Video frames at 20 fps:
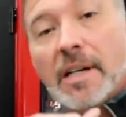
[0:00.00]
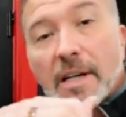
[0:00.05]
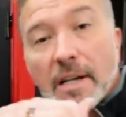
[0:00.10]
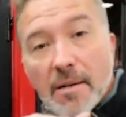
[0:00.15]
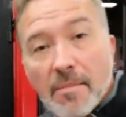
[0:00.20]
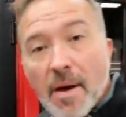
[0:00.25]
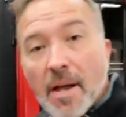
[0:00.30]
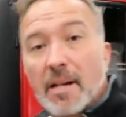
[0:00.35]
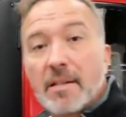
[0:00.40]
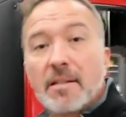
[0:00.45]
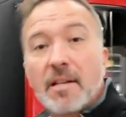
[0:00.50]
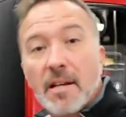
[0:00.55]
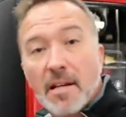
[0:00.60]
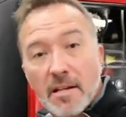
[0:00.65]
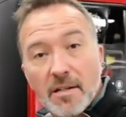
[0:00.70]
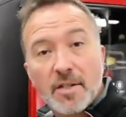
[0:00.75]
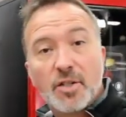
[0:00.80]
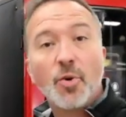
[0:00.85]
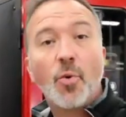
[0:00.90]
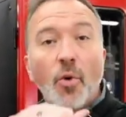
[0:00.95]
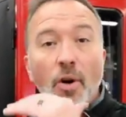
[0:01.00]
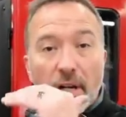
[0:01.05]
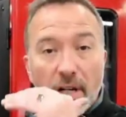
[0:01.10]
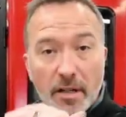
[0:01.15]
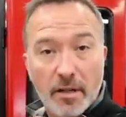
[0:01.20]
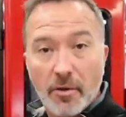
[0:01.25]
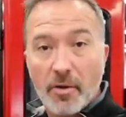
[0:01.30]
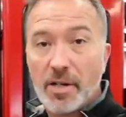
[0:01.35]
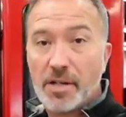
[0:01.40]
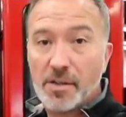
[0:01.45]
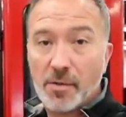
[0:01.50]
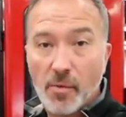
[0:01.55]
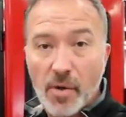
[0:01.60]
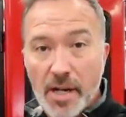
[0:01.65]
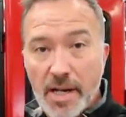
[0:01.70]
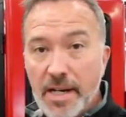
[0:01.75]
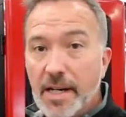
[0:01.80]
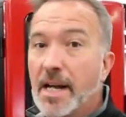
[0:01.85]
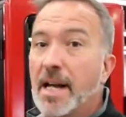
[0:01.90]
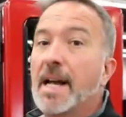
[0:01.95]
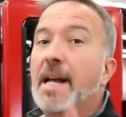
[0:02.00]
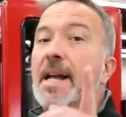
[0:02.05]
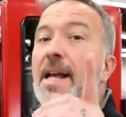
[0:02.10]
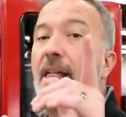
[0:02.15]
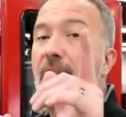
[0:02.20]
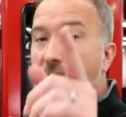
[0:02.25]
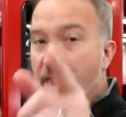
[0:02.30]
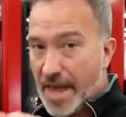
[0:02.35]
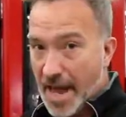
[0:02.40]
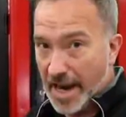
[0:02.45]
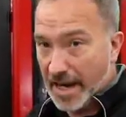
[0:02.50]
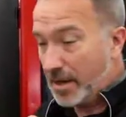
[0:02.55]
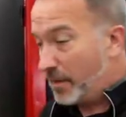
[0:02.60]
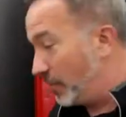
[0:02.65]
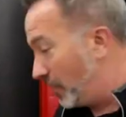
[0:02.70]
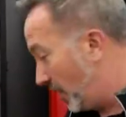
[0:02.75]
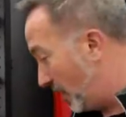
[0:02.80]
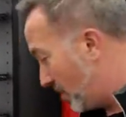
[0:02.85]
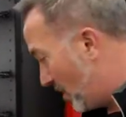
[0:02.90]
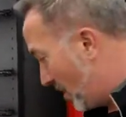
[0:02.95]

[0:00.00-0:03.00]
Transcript: get about a ten to twenty degree swing. That could really